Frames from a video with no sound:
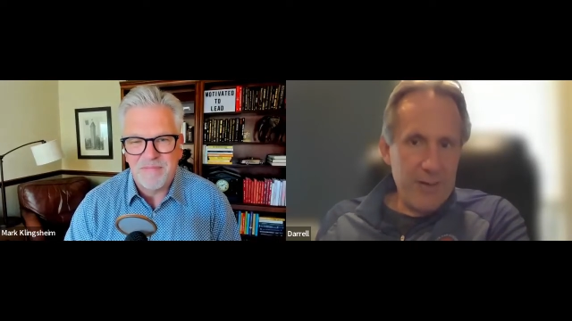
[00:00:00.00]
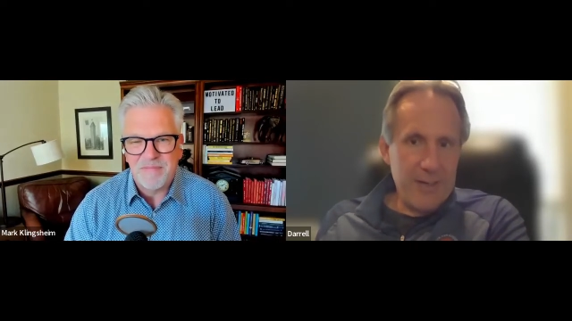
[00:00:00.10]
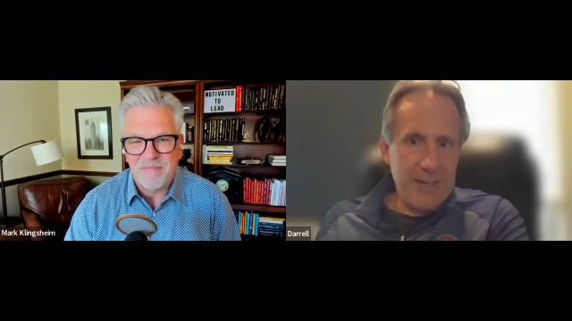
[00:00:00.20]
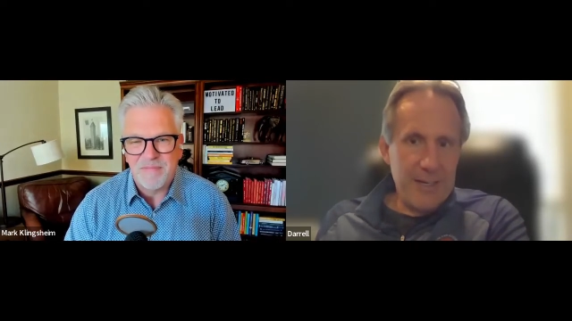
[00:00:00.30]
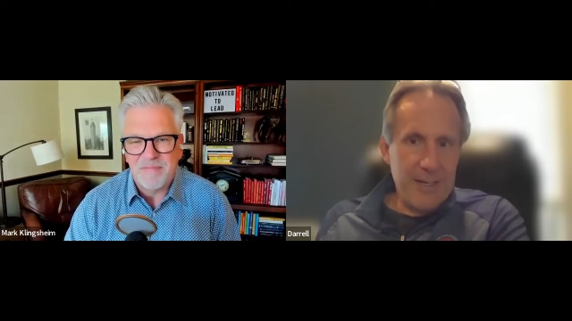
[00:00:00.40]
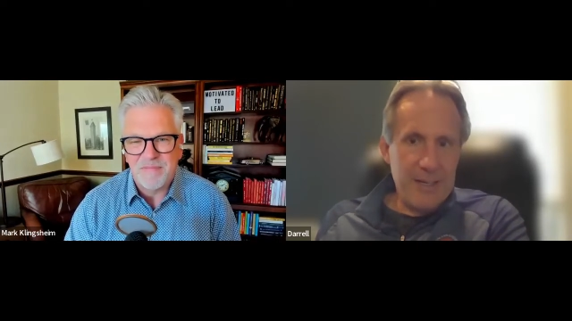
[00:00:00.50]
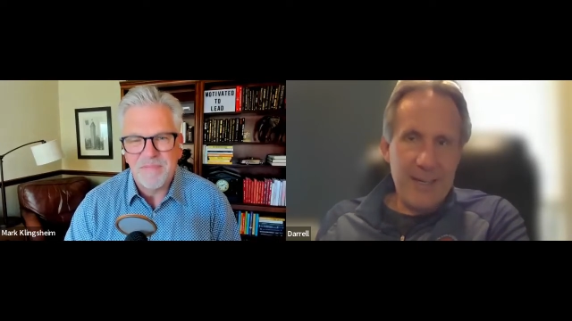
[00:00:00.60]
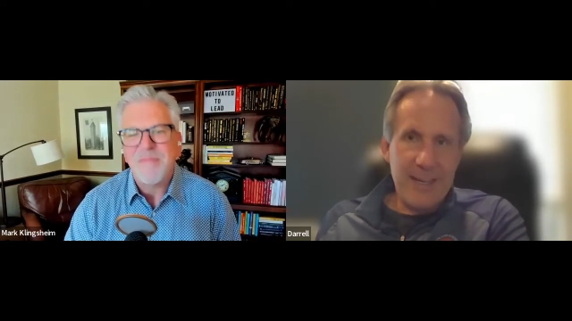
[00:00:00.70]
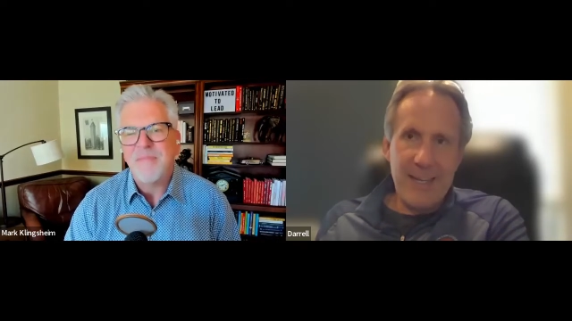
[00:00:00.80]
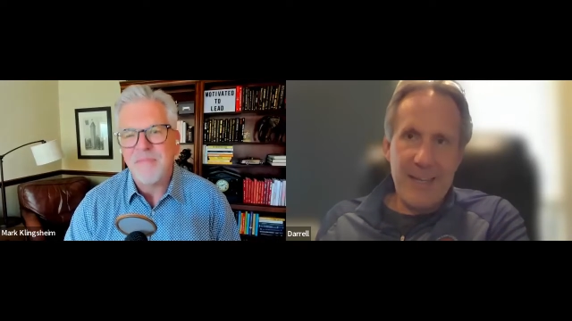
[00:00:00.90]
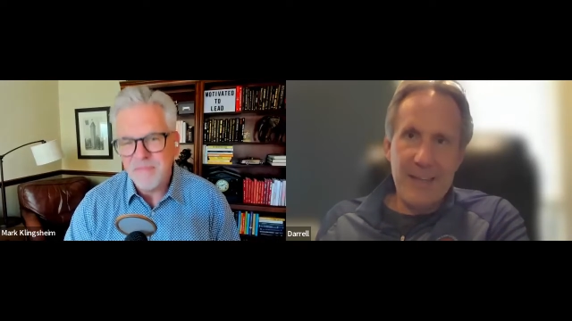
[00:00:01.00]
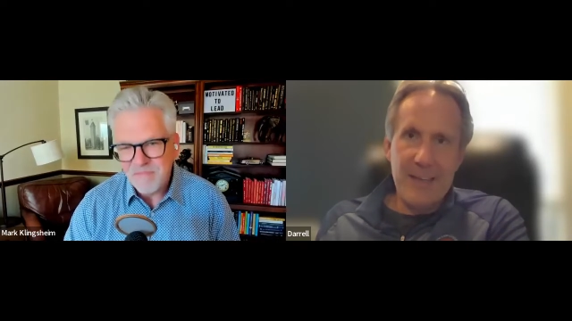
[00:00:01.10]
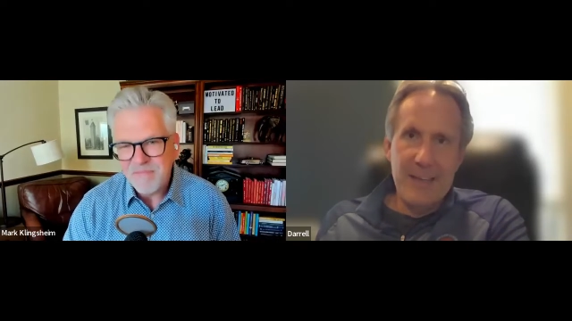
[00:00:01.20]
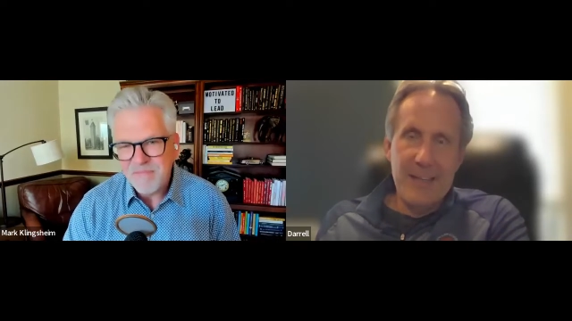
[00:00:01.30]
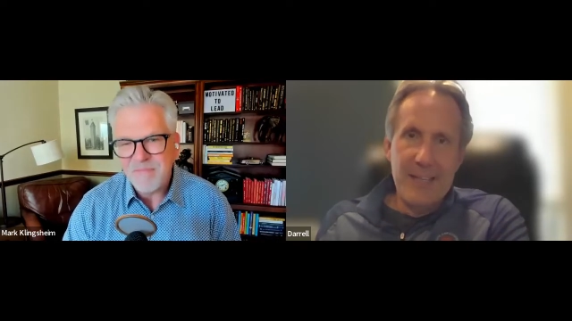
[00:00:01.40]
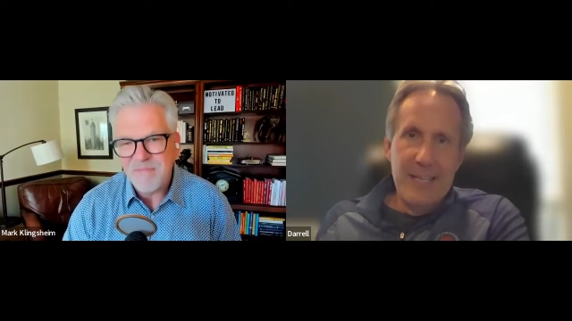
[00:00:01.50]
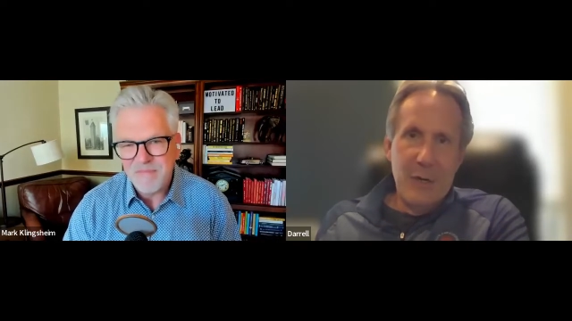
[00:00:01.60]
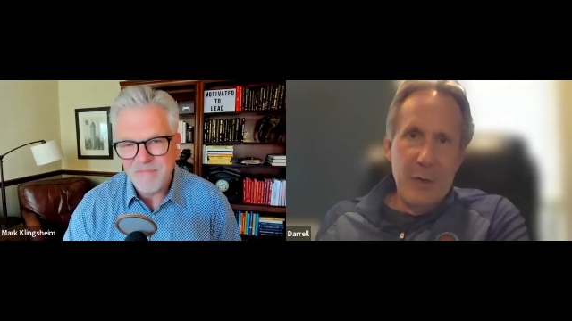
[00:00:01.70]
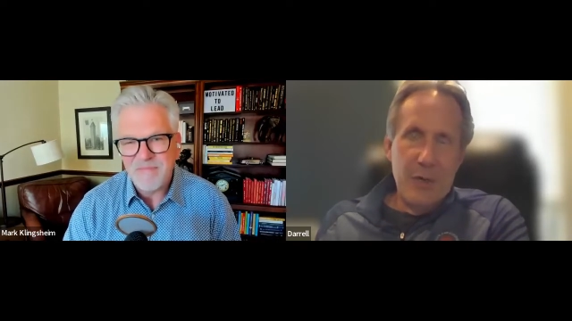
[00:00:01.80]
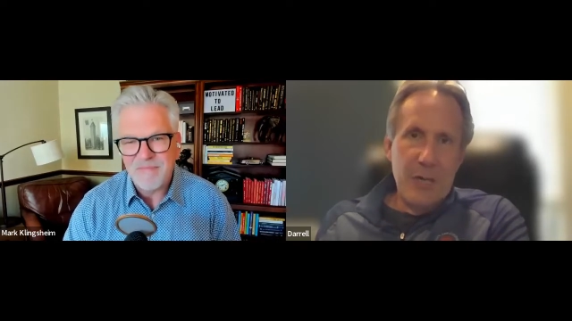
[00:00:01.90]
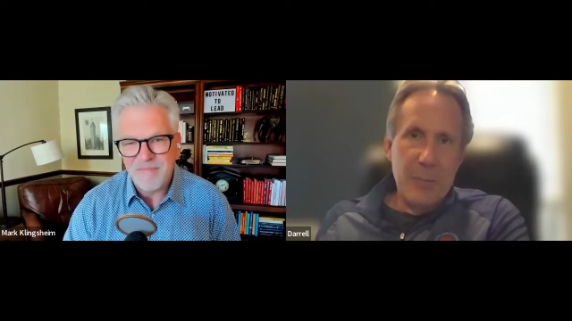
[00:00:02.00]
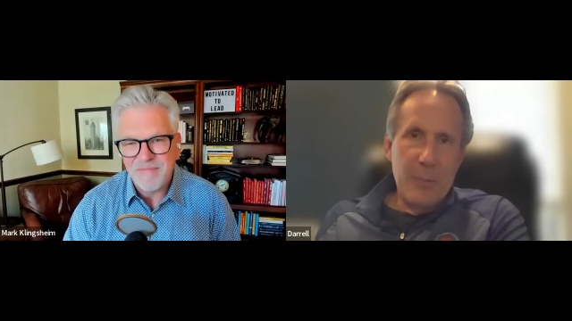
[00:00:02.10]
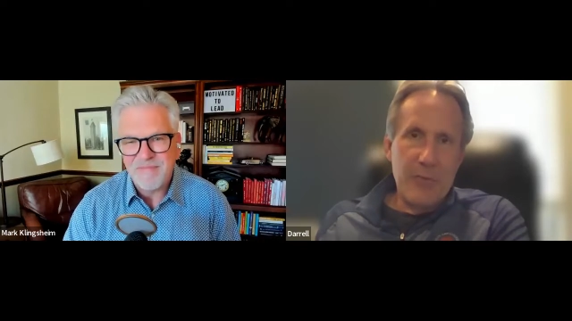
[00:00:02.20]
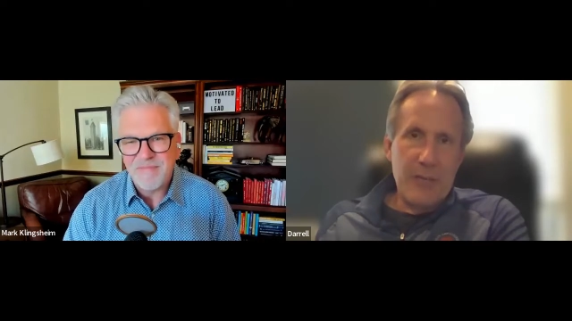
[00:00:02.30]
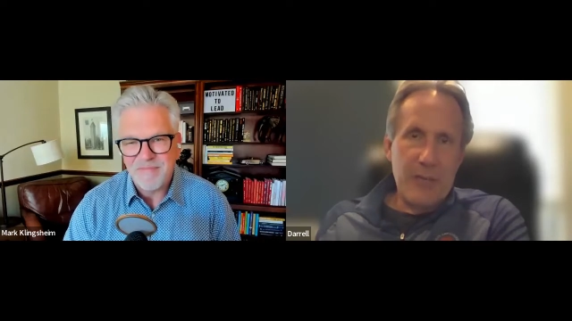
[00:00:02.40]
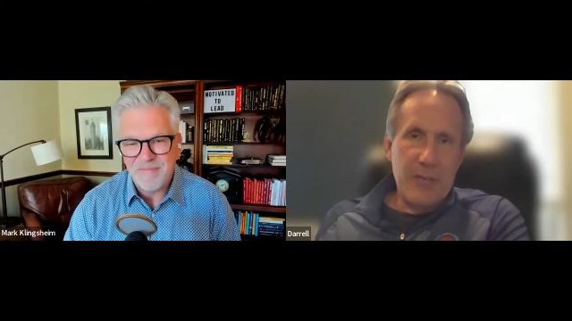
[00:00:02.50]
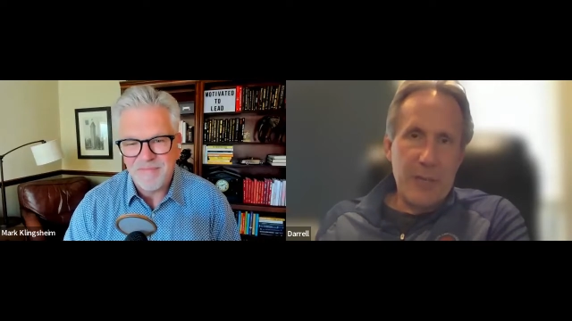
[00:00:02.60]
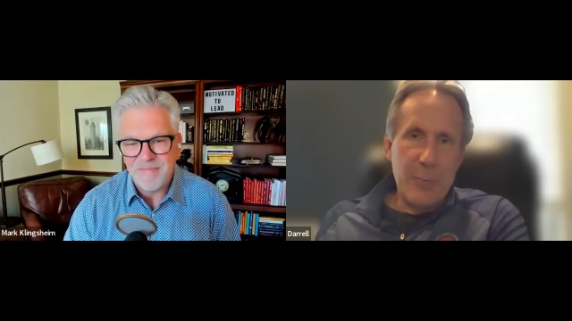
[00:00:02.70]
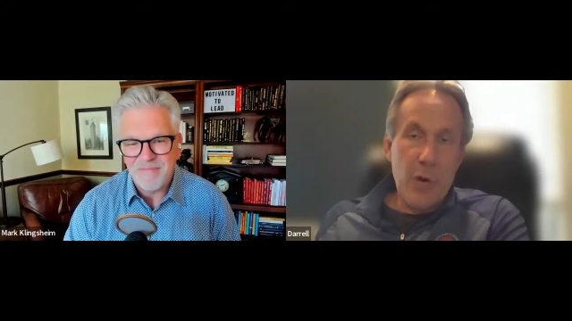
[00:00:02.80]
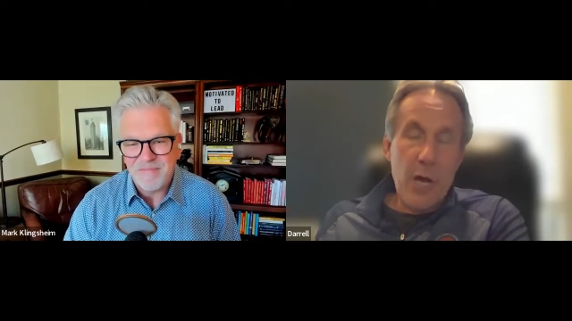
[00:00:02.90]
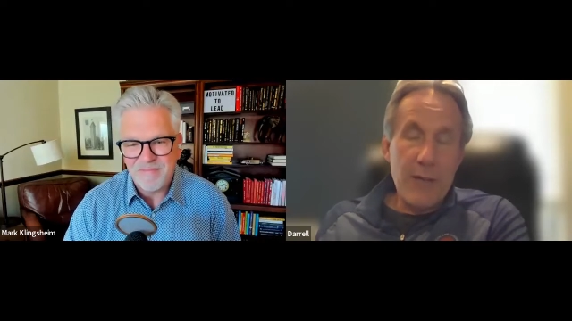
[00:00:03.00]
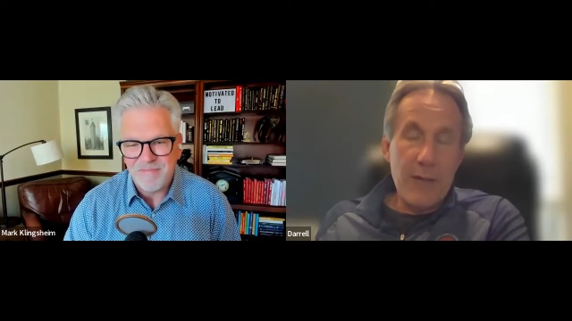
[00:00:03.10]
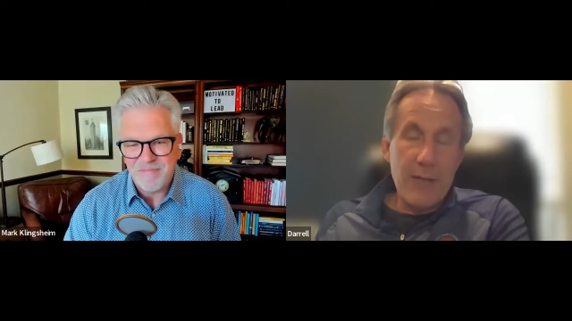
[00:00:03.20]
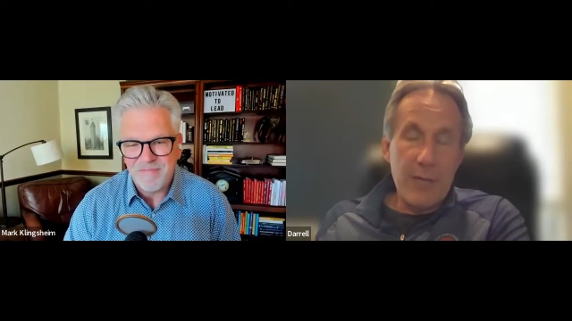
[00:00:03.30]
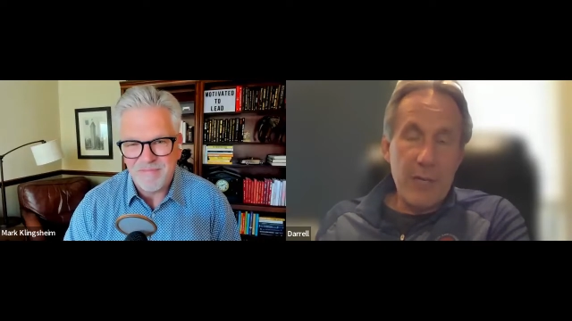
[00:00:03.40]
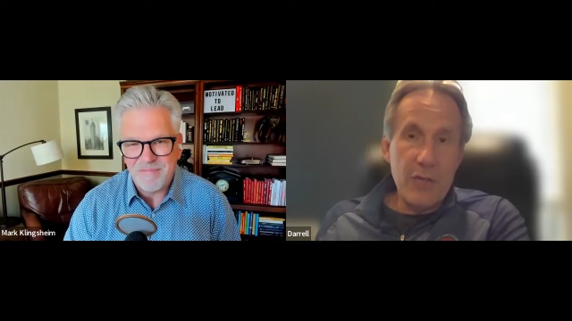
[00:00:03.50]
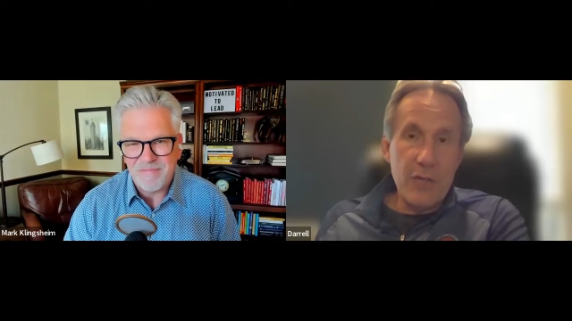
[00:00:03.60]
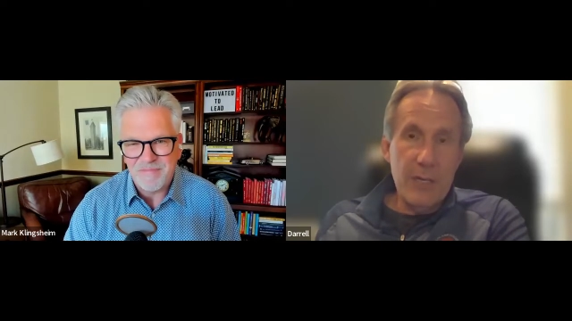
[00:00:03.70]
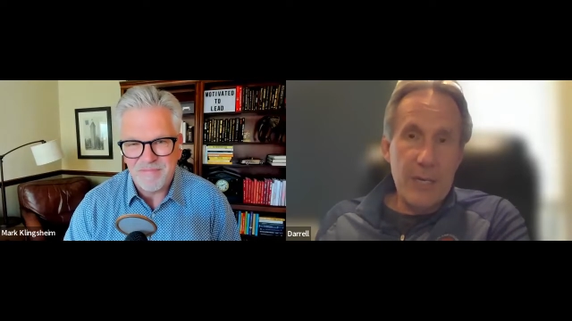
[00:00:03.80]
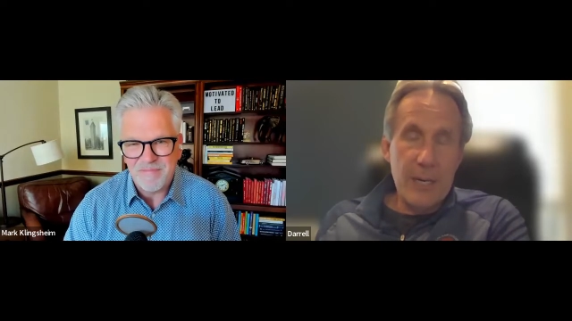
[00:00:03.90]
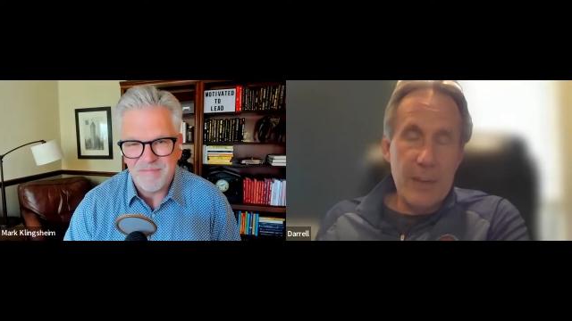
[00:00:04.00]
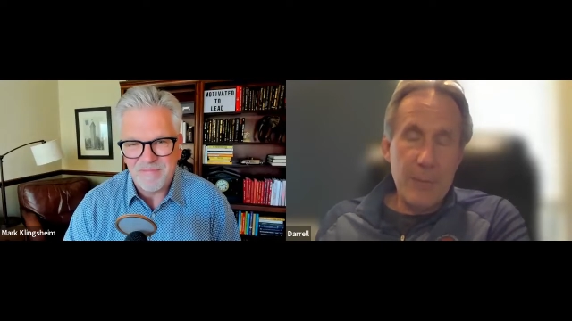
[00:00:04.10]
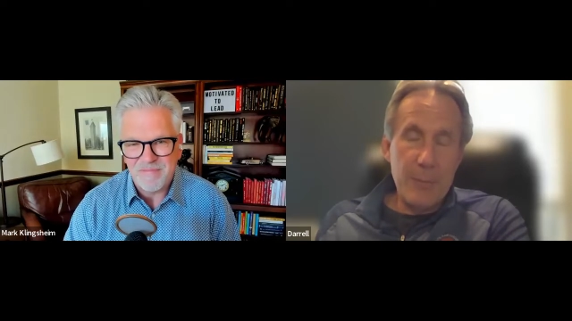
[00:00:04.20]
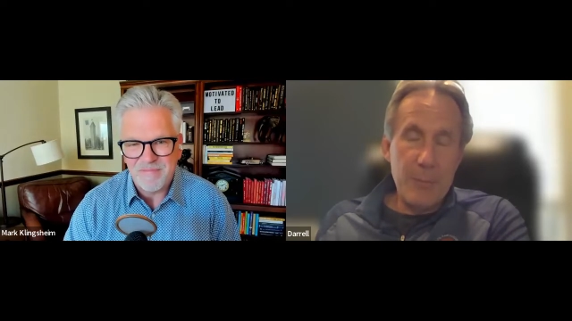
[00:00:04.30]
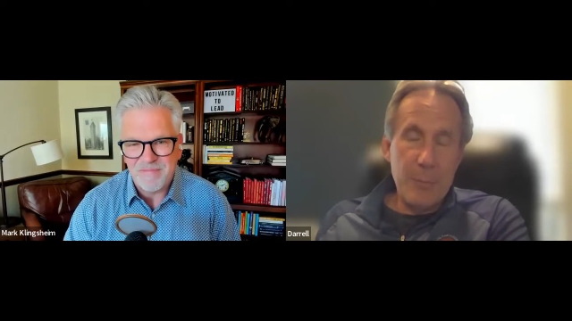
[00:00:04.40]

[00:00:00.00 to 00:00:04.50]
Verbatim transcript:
Speaker 1: Uh, and outcomes is a broad definition, um,